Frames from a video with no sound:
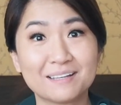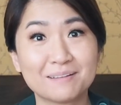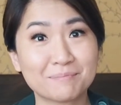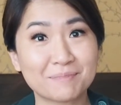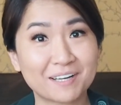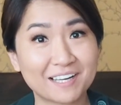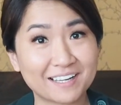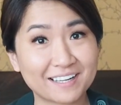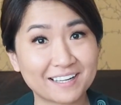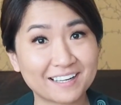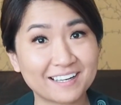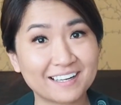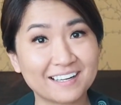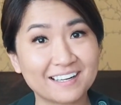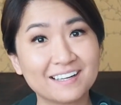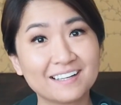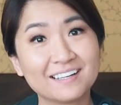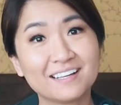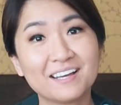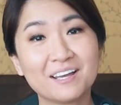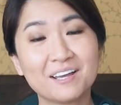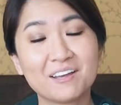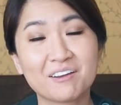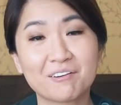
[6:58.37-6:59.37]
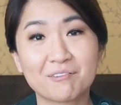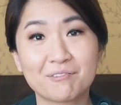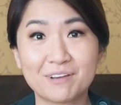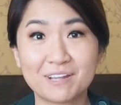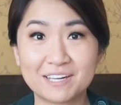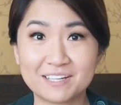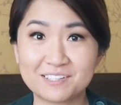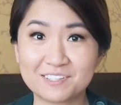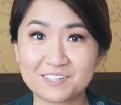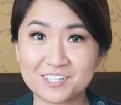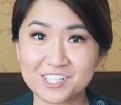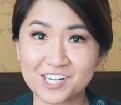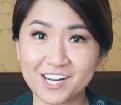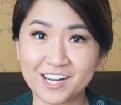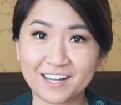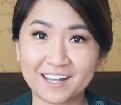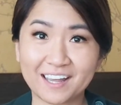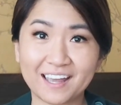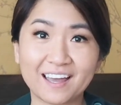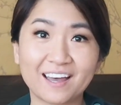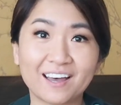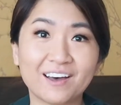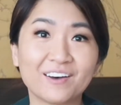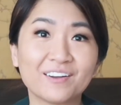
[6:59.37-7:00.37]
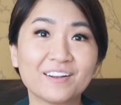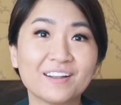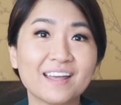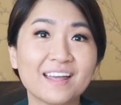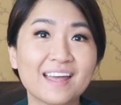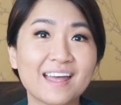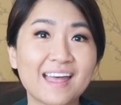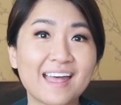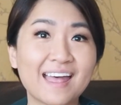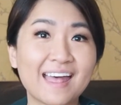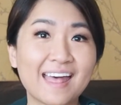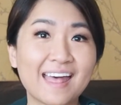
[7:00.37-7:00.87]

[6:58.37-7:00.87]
in my cart ready to check out,